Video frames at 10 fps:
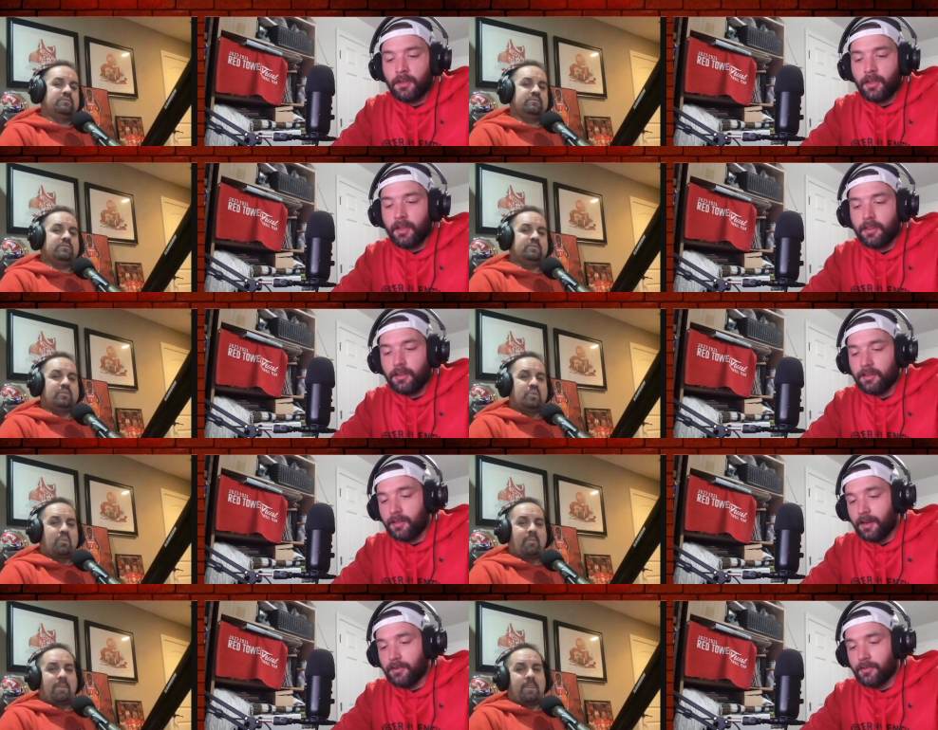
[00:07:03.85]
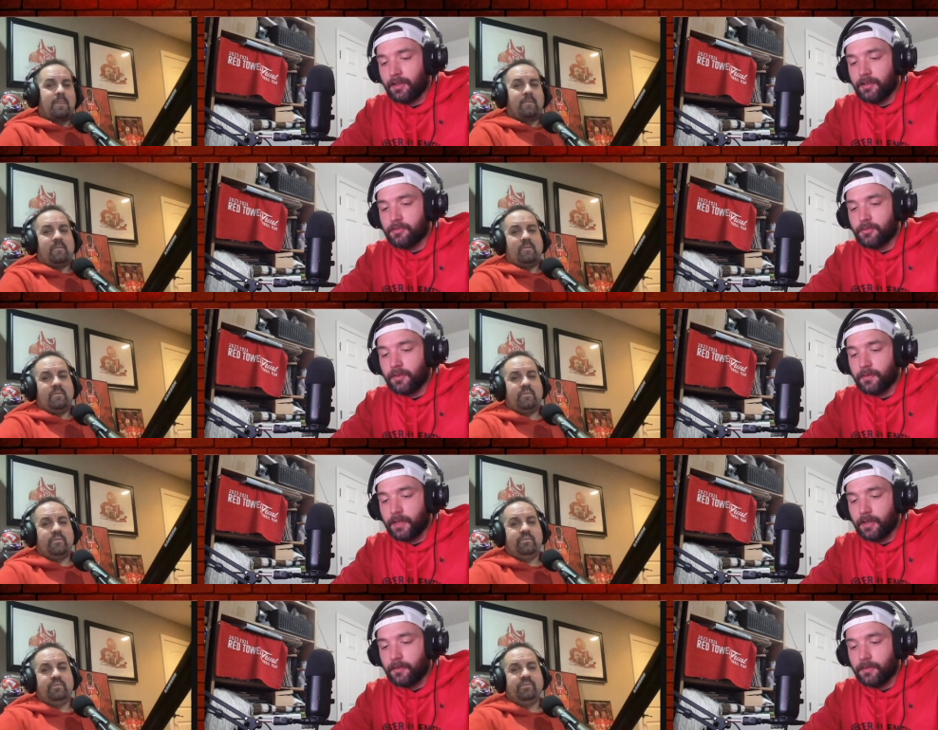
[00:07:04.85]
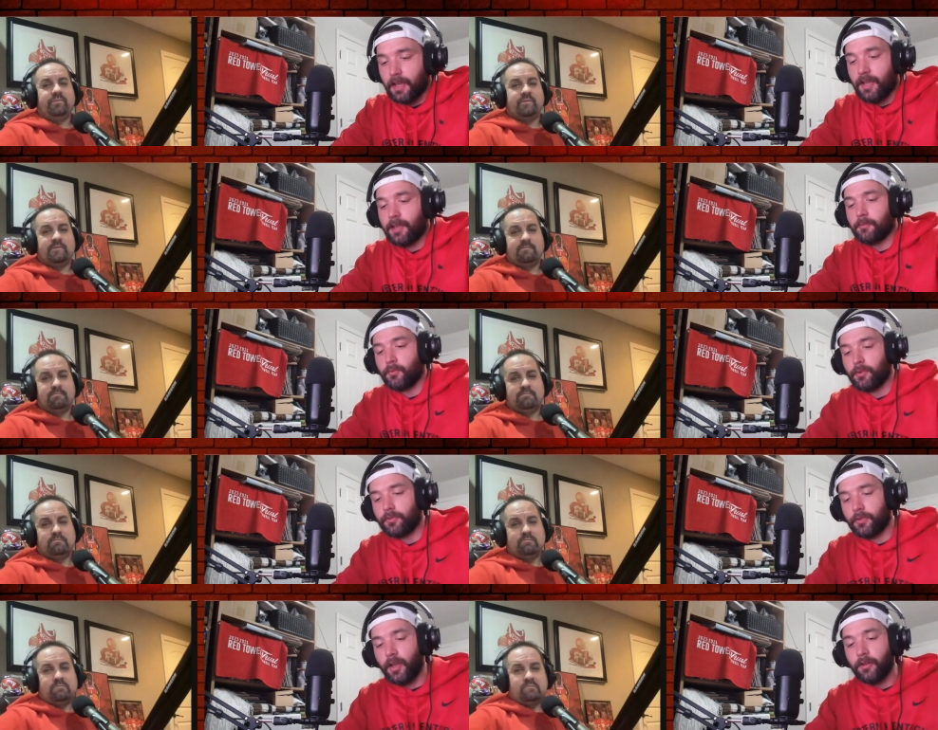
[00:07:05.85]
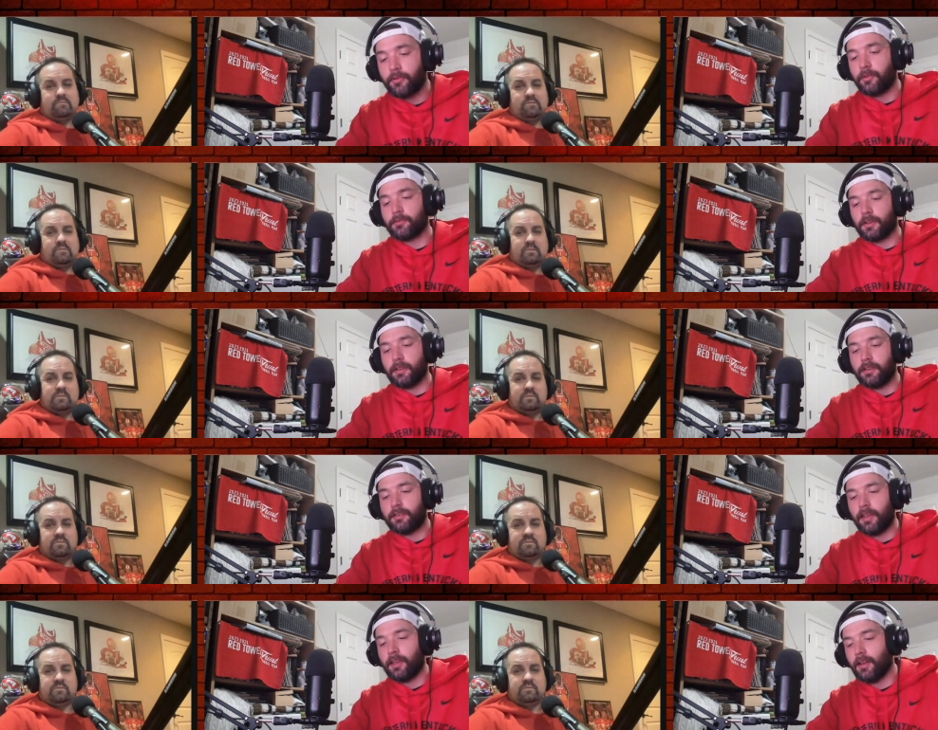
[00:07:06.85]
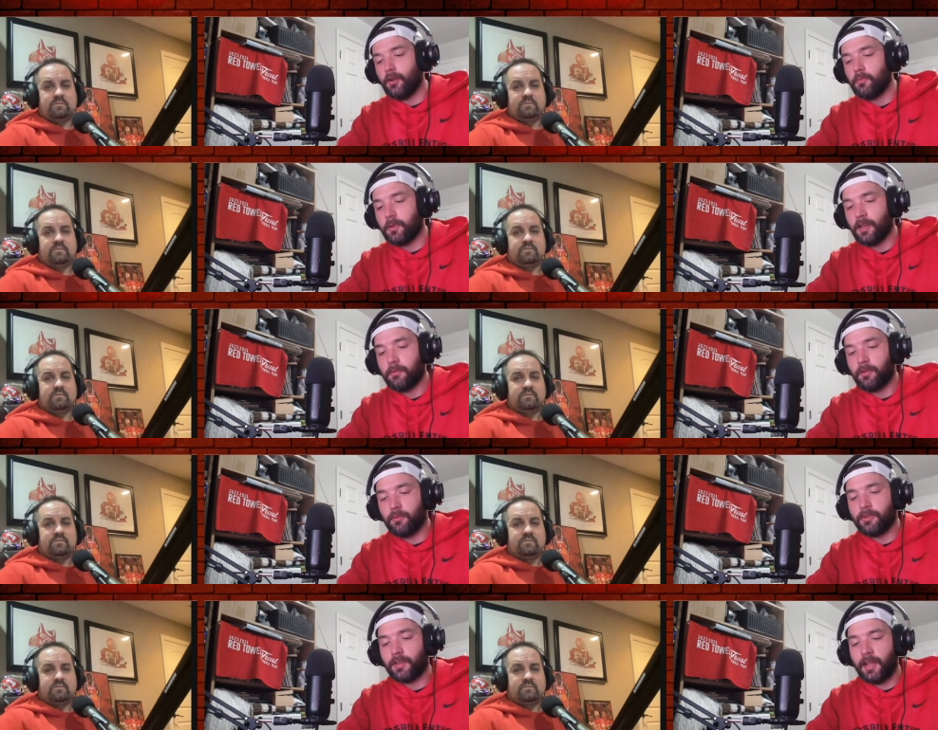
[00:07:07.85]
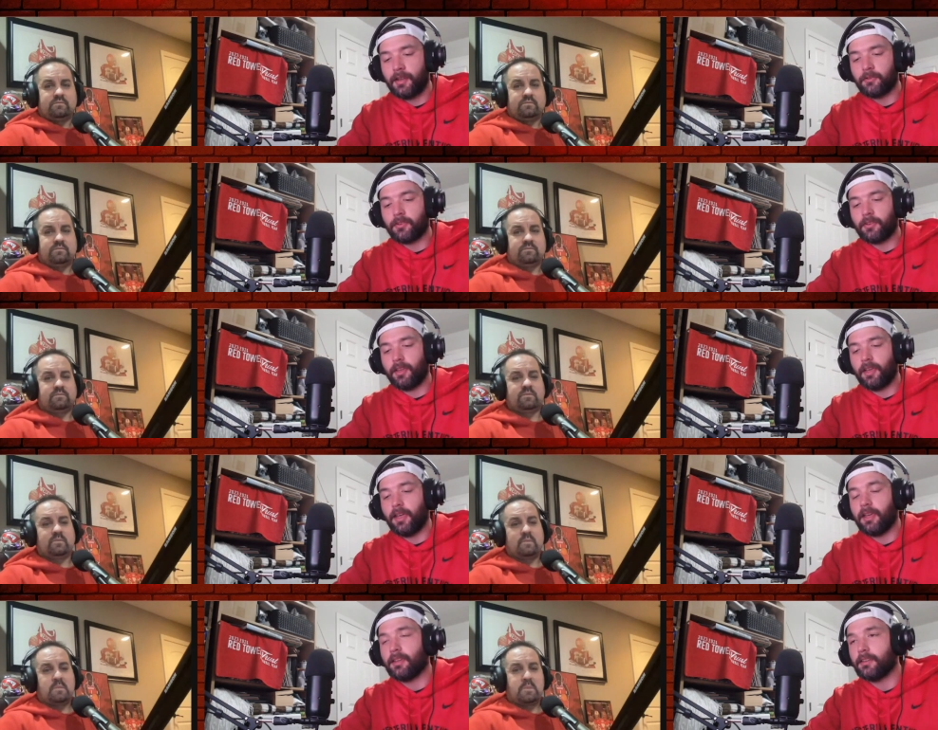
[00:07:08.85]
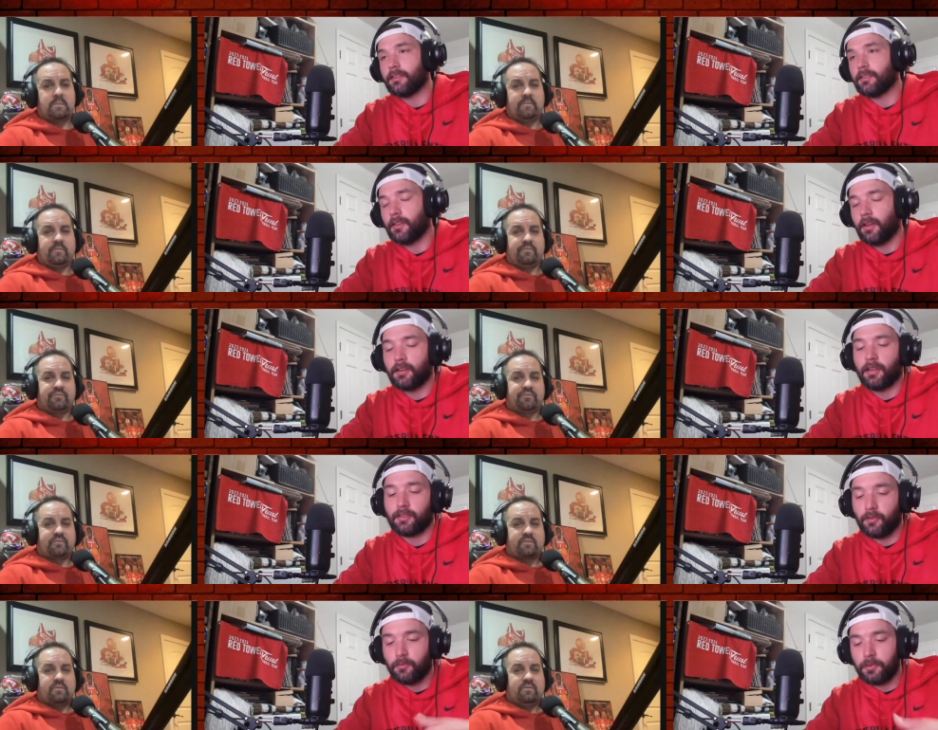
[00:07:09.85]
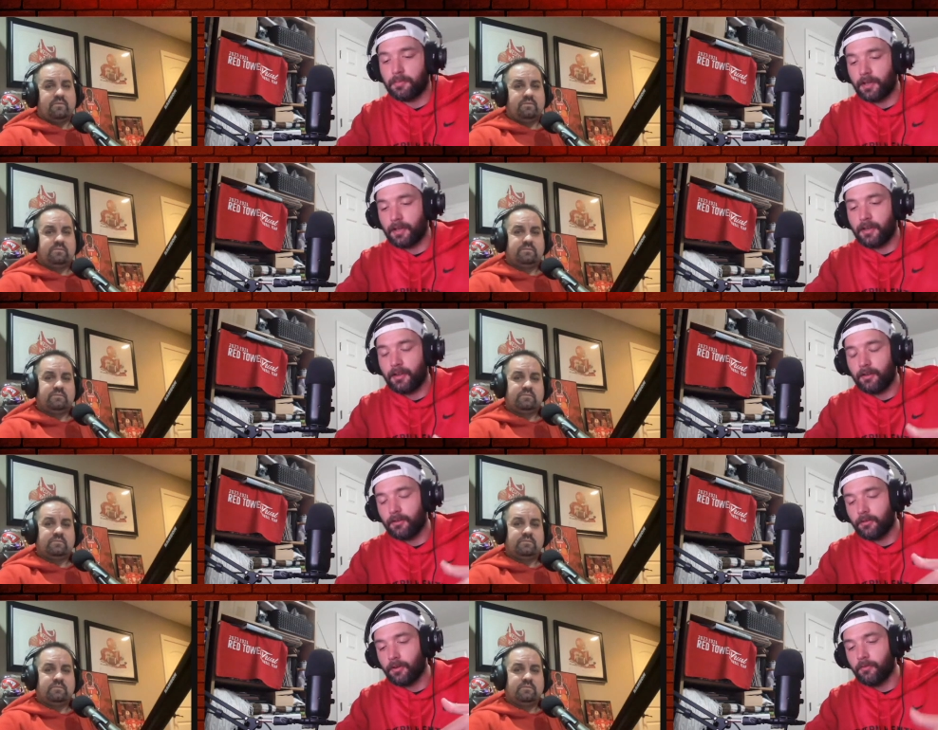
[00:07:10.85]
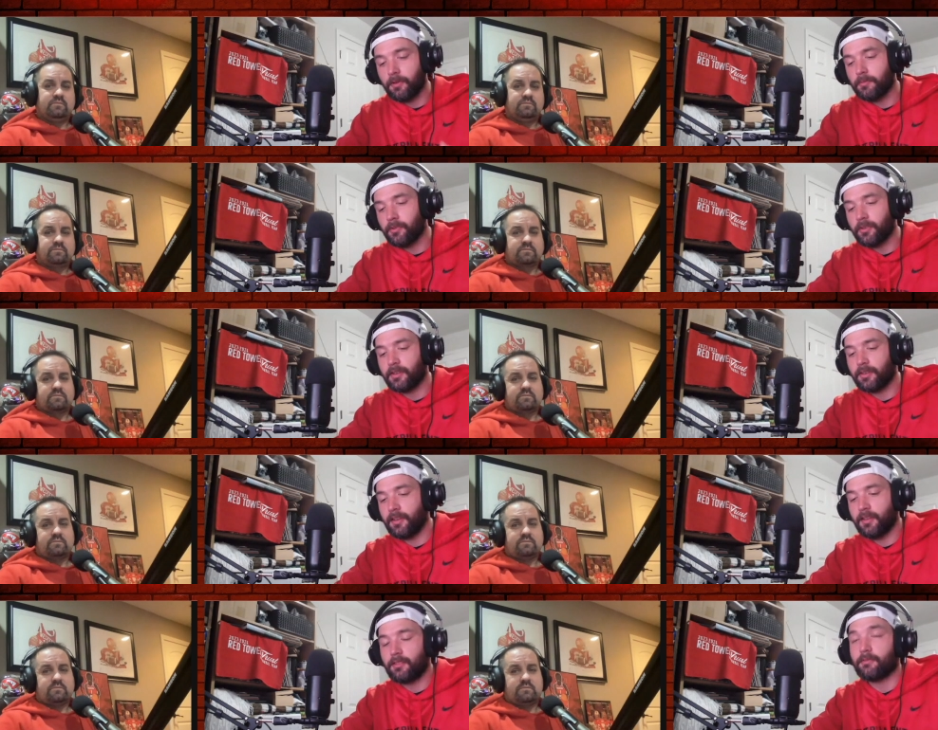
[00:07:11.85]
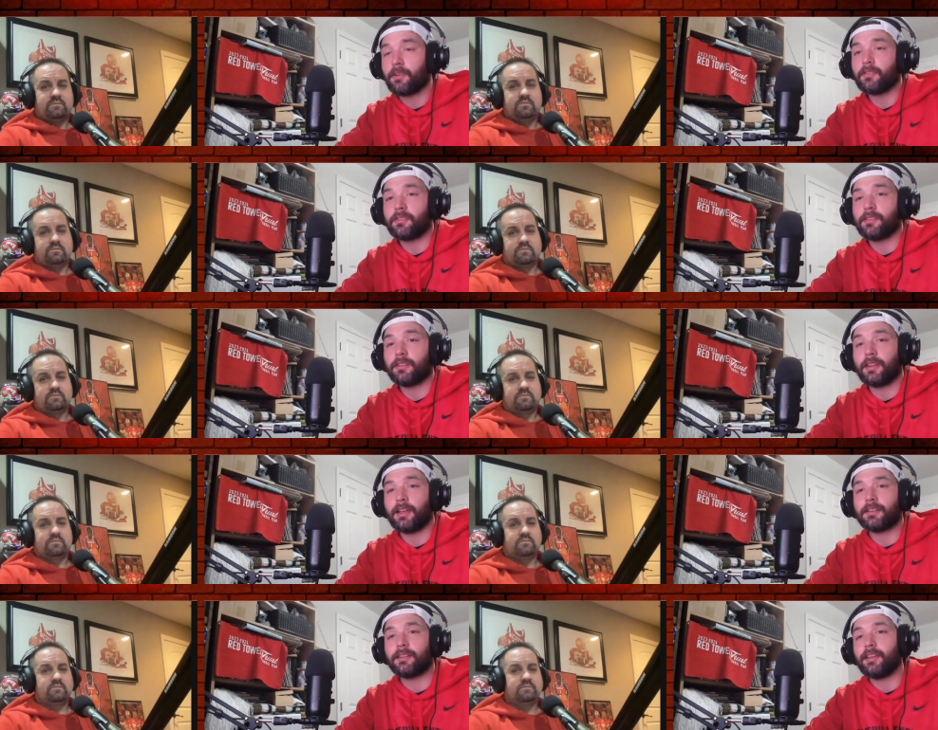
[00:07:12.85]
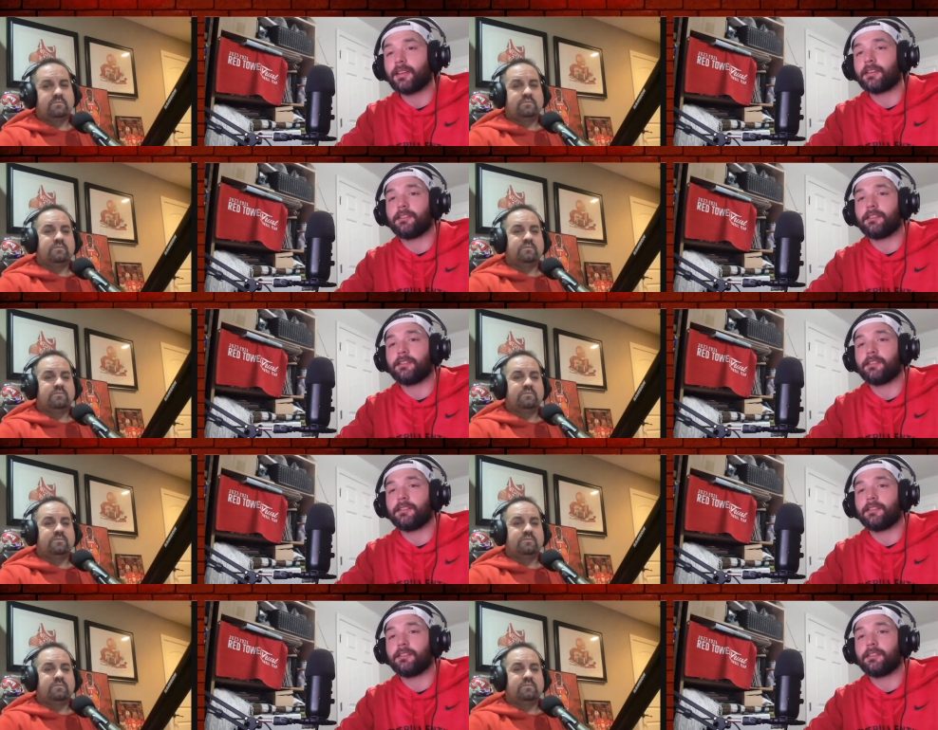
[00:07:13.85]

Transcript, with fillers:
Speaker 1: And the entire schedule of kickoff times was also released, and homecoming was announced as it's going to be played on November 16th versus La Tech.